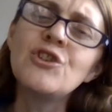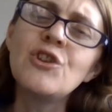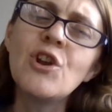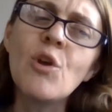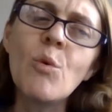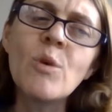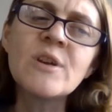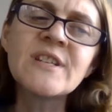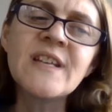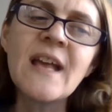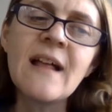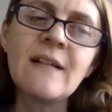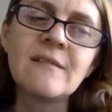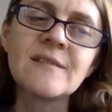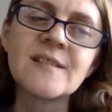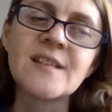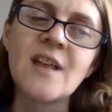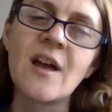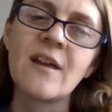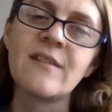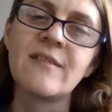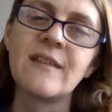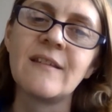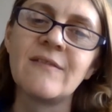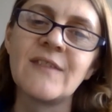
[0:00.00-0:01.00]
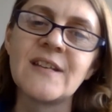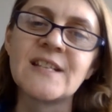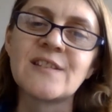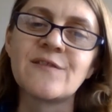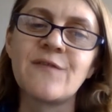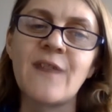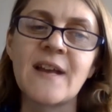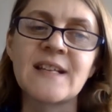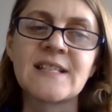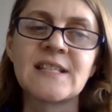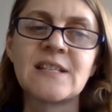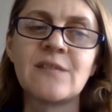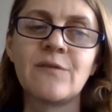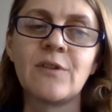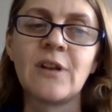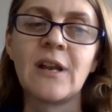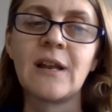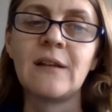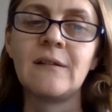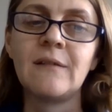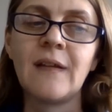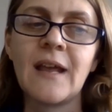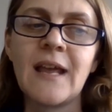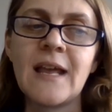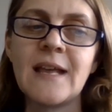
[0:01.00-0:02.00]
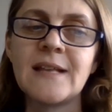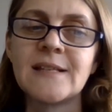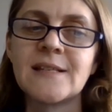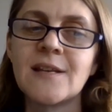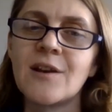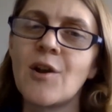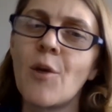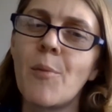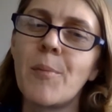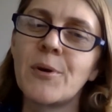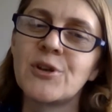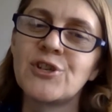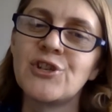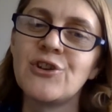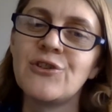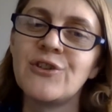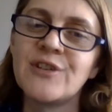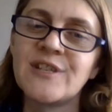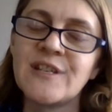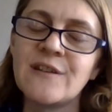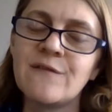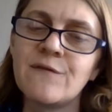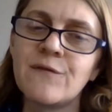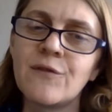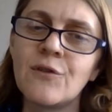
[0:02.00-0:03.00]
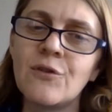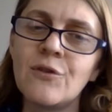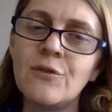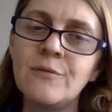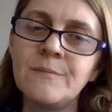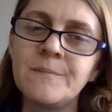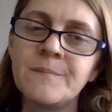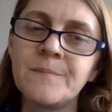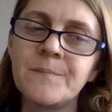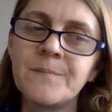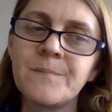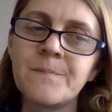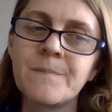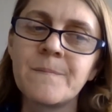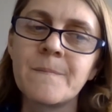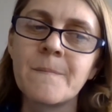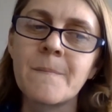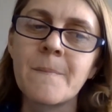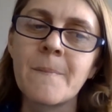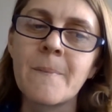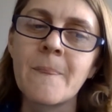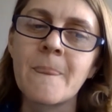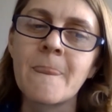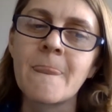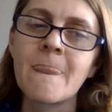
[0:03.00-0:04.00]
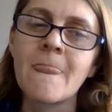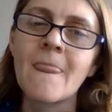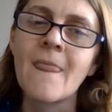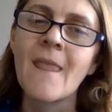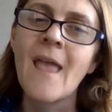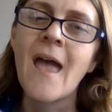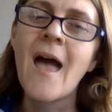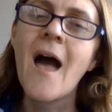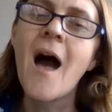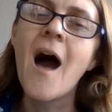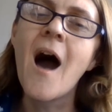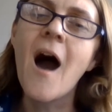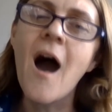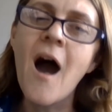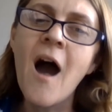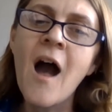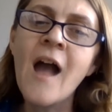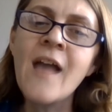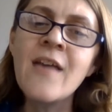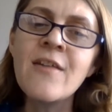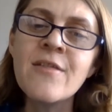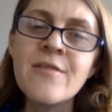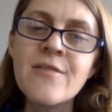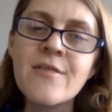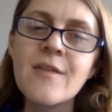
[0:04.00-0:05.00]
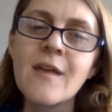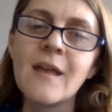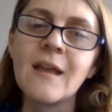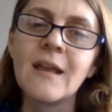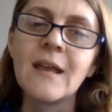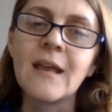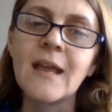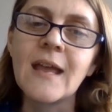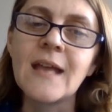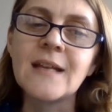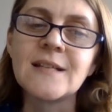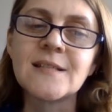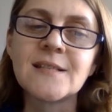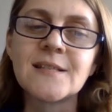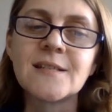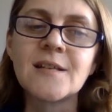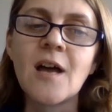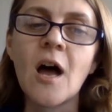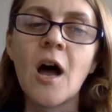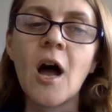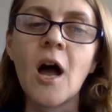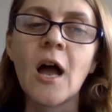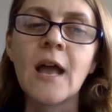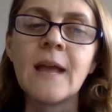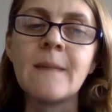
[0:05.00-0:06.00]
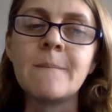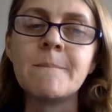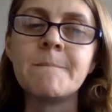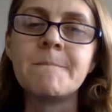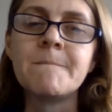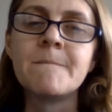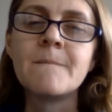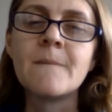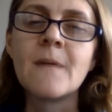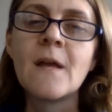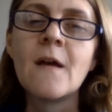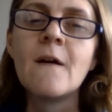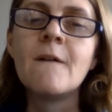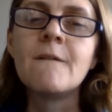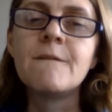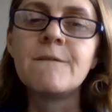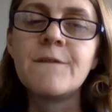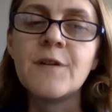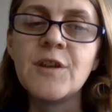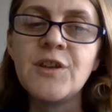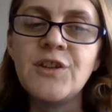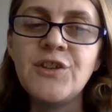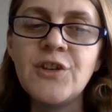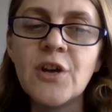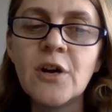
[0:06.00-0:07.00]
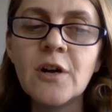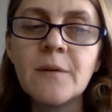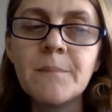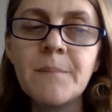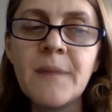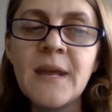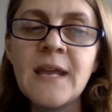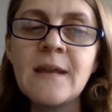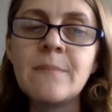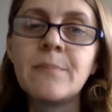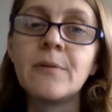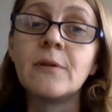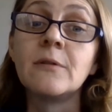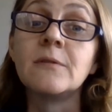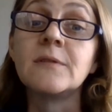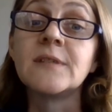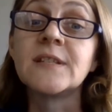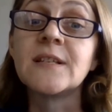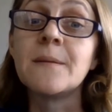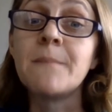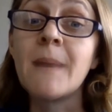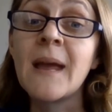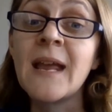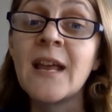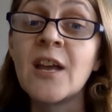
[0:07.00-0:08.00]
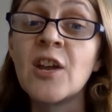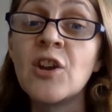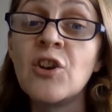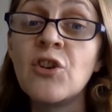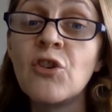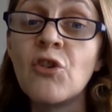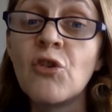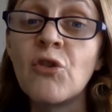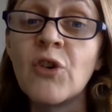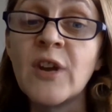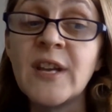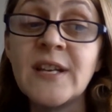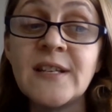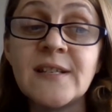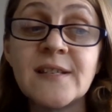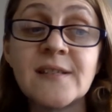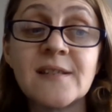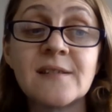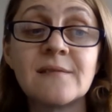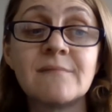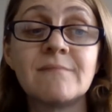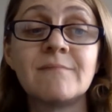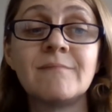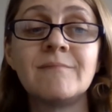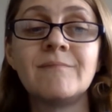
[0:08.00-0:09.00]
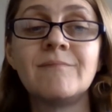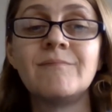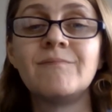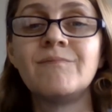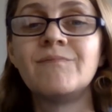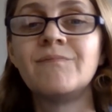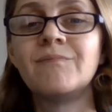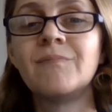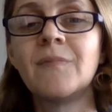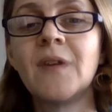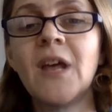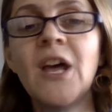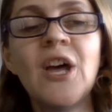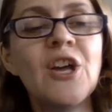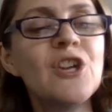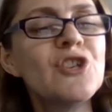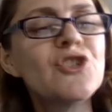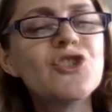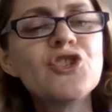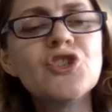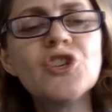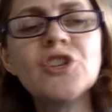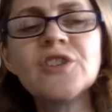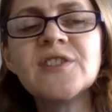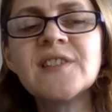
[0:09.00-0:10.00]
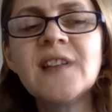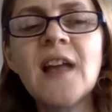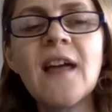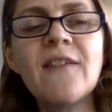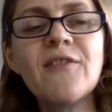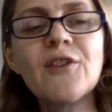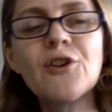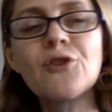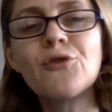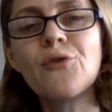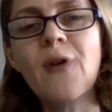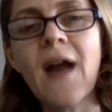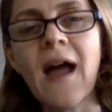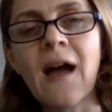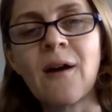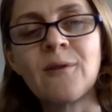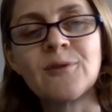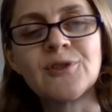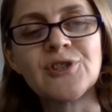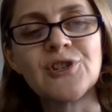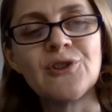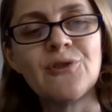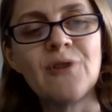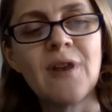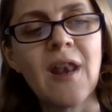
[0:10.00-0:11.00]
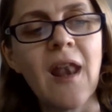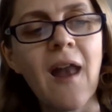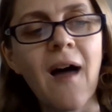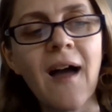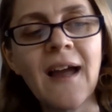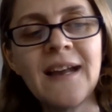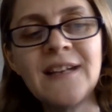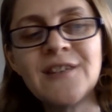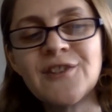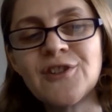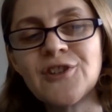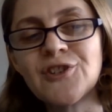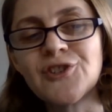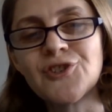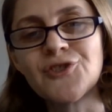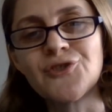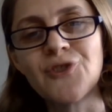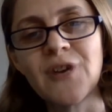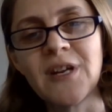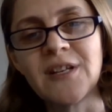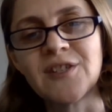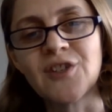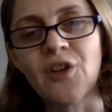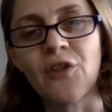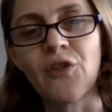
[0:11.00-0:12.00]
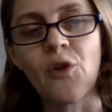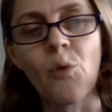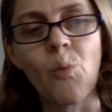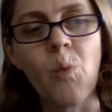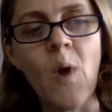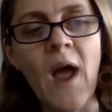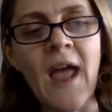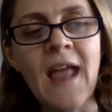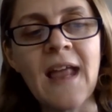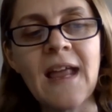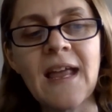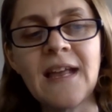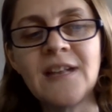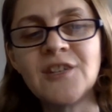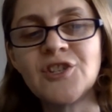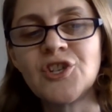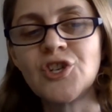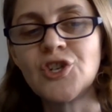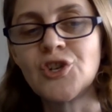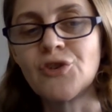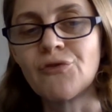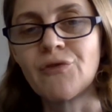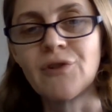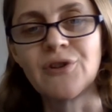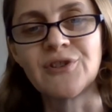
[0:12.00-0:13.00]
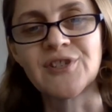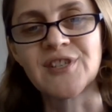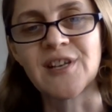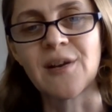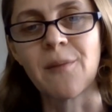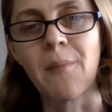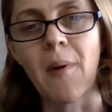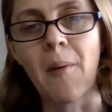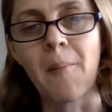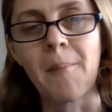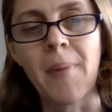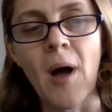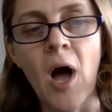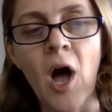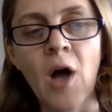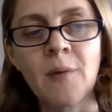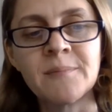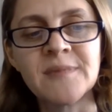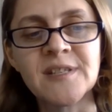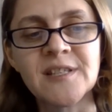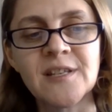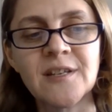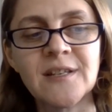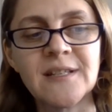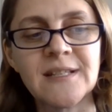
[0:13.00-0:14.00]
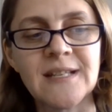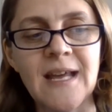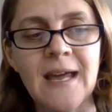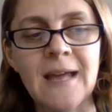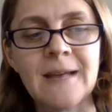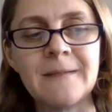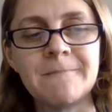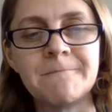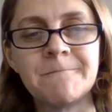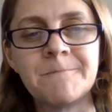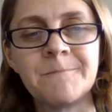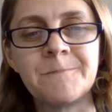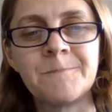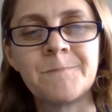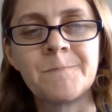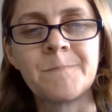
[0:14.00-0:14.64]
Do you know what else I think this festival is an opportunity for? I think it's time for young people to make a noise. Just like the crowds who lined the streets on the way into Jerusalem on Palm Sunday,